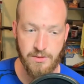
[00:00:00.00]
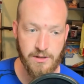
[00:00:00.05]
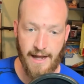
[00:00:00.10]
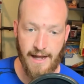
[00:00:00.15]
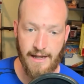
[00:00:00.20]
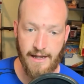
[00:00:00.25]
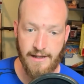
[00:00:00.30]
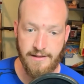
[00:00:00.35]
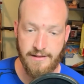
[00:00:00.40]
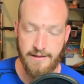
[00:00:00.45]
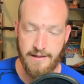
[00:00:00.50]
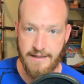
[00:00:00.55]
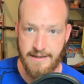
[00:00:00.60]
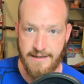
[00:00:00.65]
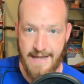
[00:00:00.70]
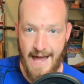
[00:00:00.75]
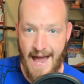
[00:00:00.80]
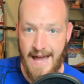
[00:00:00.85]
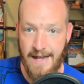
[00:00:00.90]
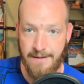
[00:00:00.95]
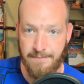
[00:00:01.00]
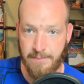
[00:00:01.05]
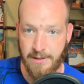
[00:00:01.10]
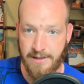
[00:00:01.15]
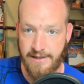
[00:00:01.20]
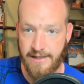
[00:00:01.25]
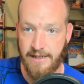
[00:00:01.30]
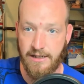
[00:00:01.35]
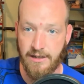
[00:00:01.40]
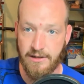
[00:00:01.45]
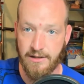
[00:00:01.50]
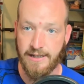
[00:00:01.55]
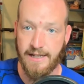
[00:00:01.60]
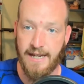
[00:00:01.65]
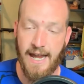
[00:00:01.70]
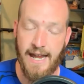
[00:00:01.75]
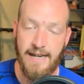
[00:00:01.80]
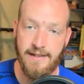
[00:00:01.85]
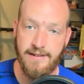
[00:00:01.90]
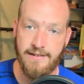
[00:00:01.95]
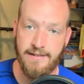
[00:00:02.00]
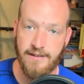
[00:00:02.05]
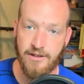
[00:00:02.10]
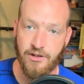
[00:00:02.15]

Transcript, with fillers: And in that particular case,